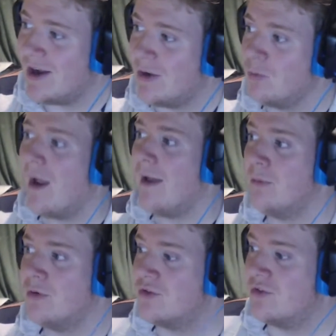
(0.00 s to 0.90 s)
and where
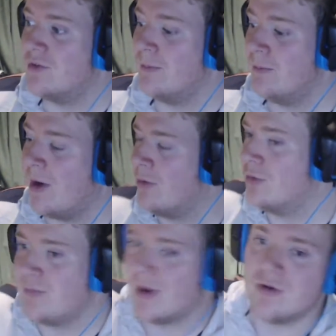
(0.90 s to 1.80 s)
was
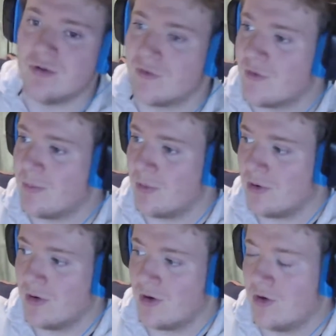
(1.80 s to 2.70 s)
Mycroft
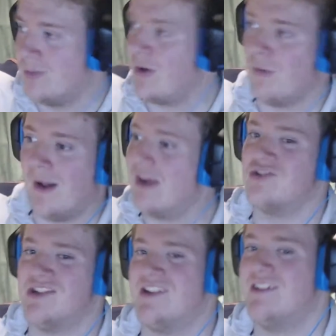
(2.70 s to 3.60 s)
put? Because we don't
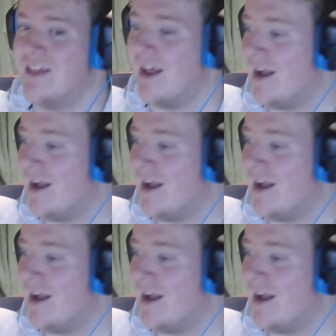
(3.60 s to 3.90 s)
actually see that.